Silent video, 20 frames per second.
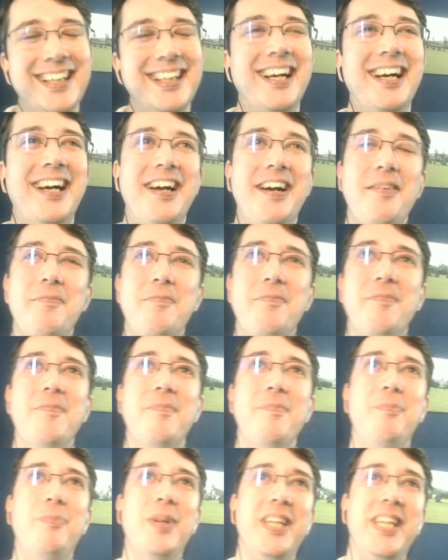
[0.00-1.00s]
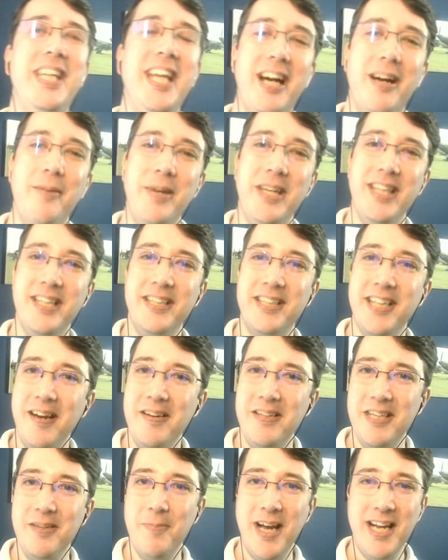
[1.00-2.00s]
Um, but yeah, I mean, the
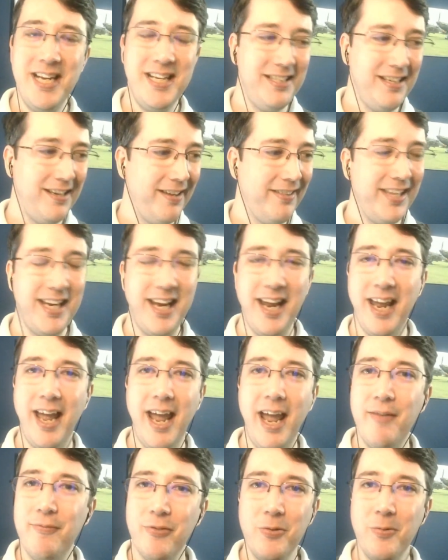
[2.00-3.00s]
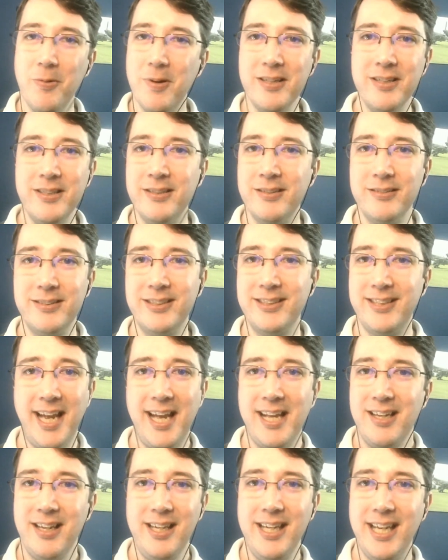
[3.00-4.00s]
shouty manager. I think everyone
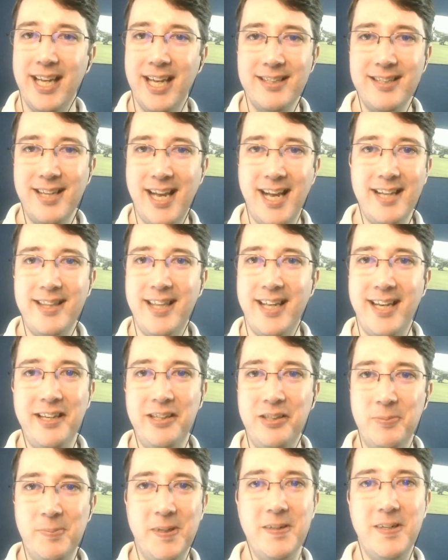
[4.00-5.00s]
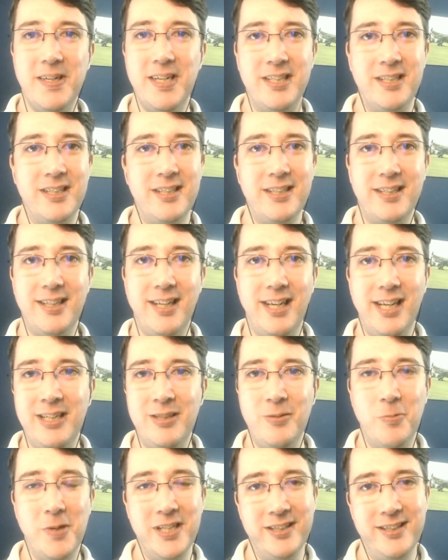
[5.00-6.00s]
sadly has had that experience at
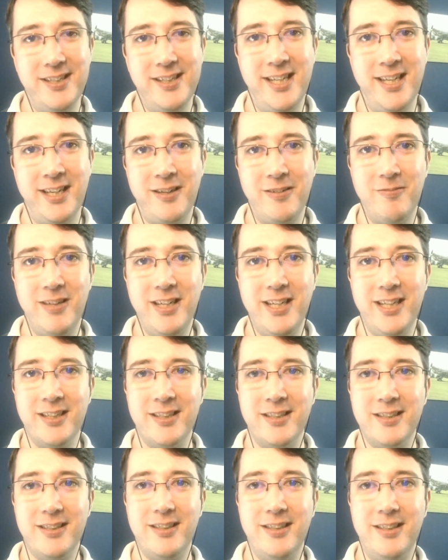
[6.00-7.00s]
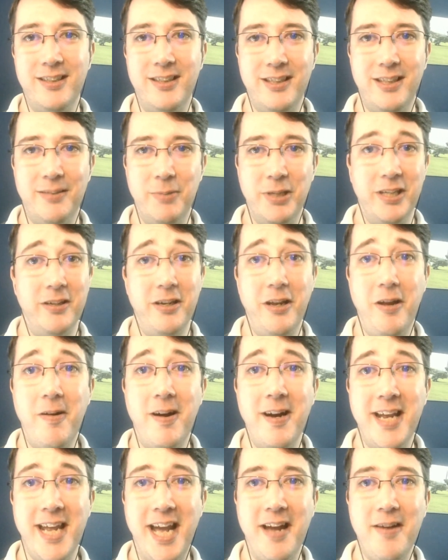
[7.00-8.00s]
least once in their career. I mean, I know
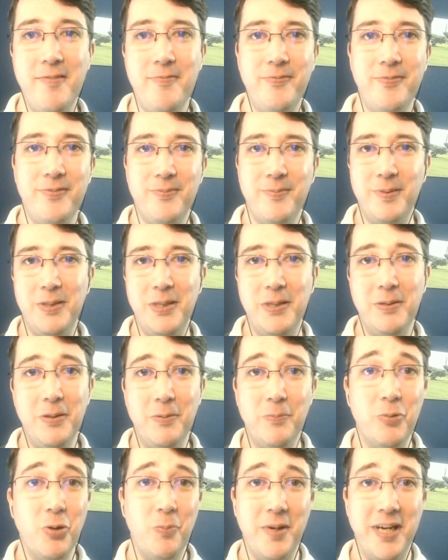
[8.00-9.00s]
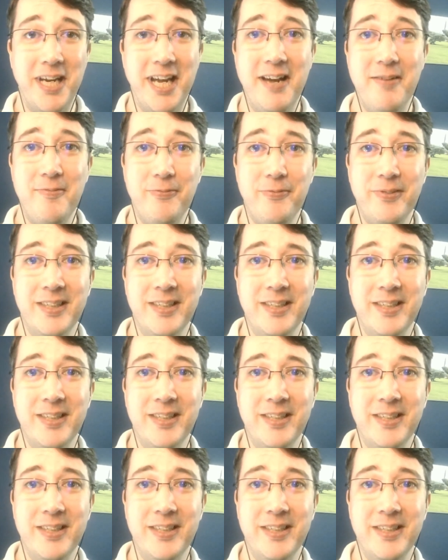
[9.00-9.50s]
I have, you probably have.